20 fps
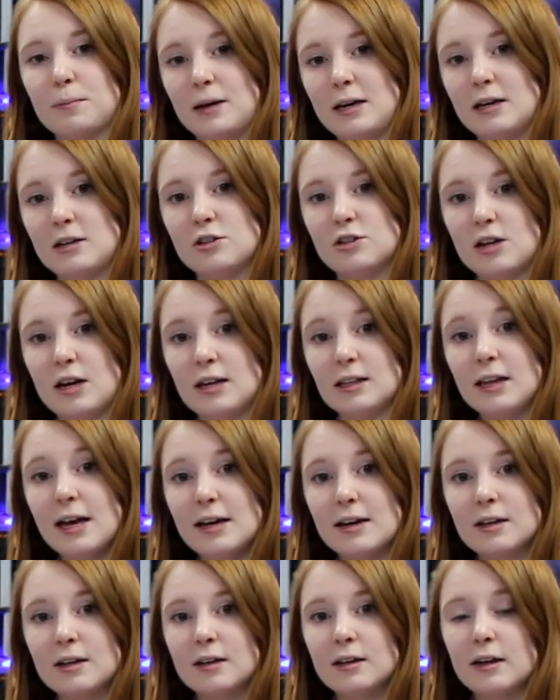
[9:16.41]
page a
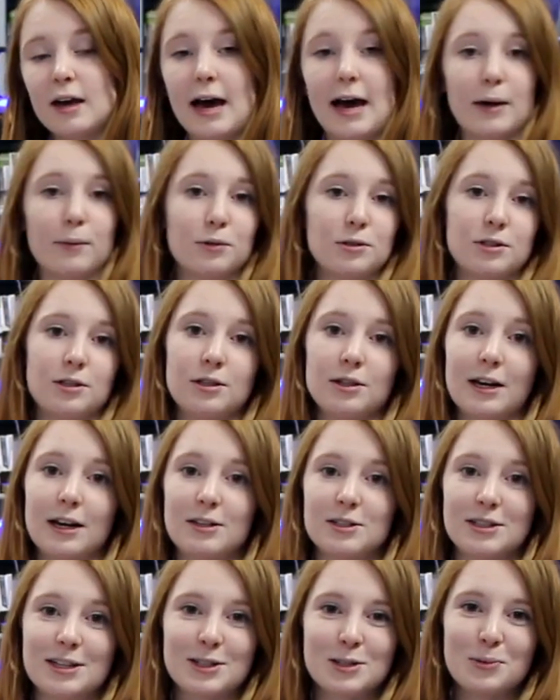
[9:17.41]
like. I will see you
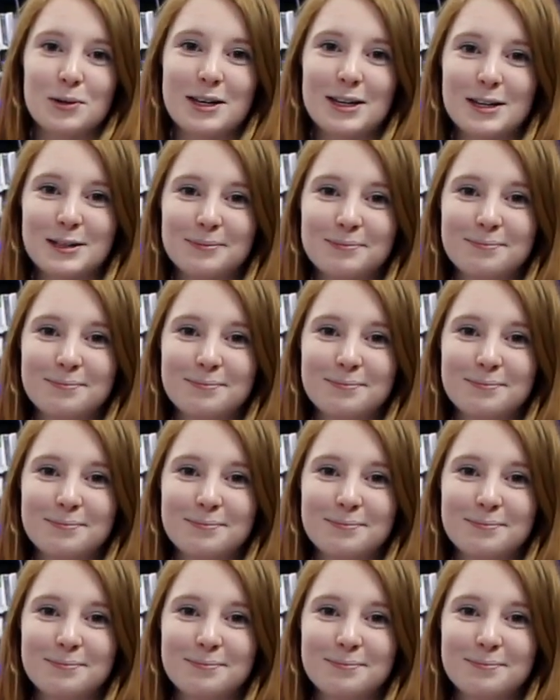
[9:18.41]
guys next week.